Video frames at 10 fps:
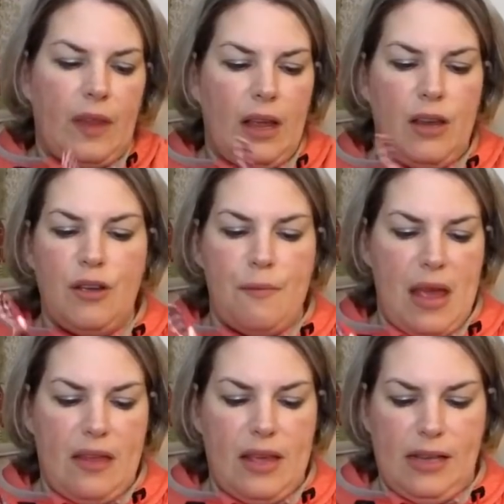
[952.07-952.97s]
You can
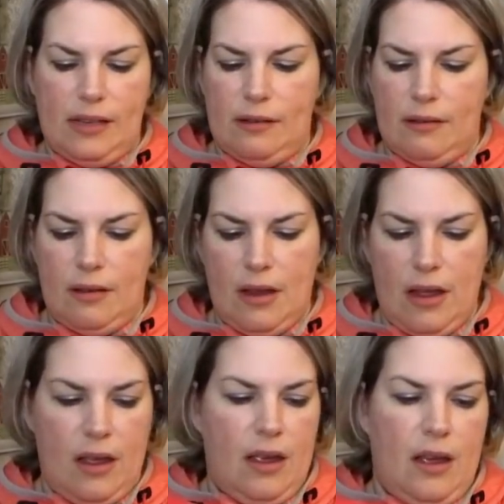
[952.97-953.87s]
make these
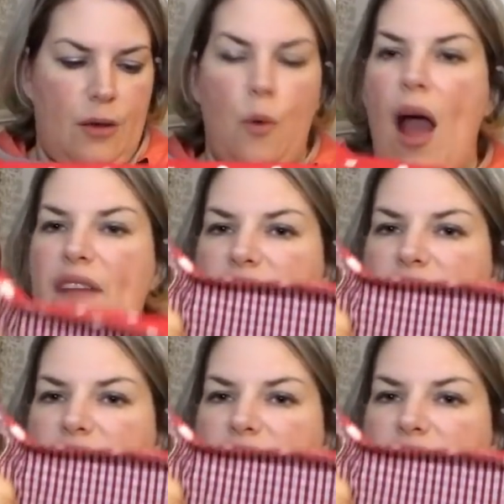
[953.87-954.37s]
whatever